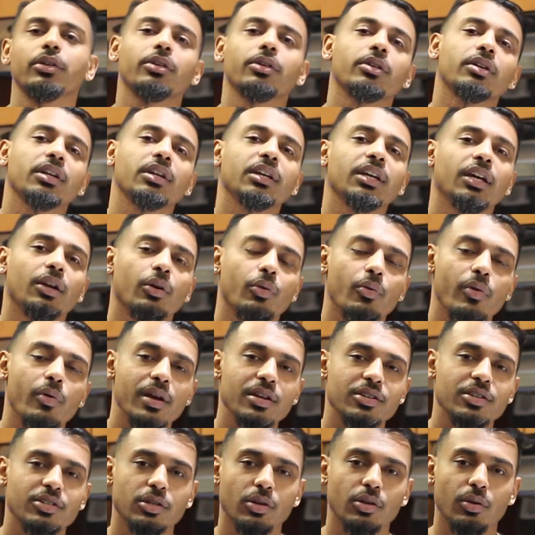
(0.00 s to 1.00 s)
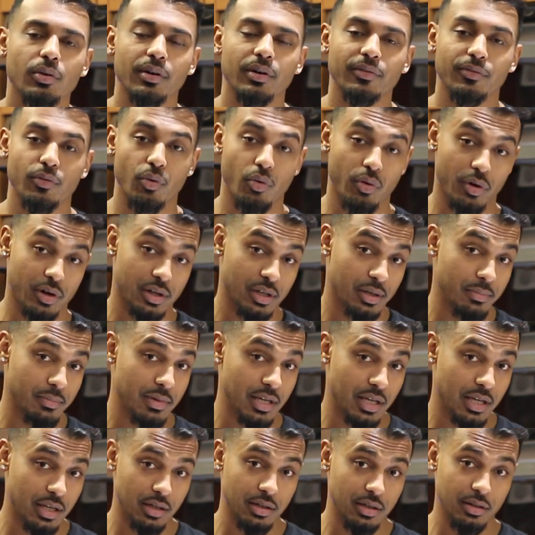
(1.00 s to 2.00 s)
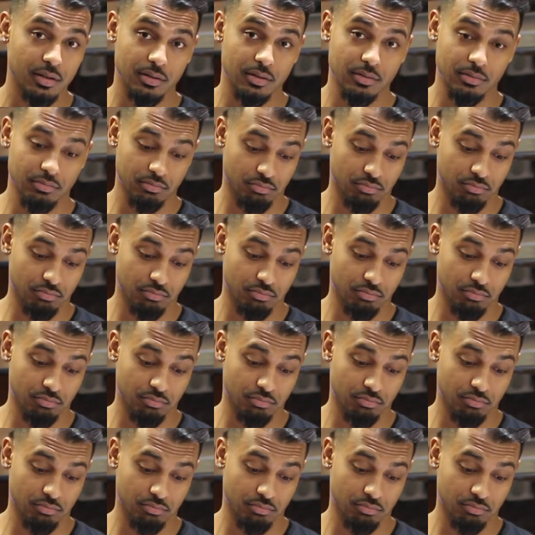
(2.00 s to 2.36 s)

You're going to get a ratio of organ meat,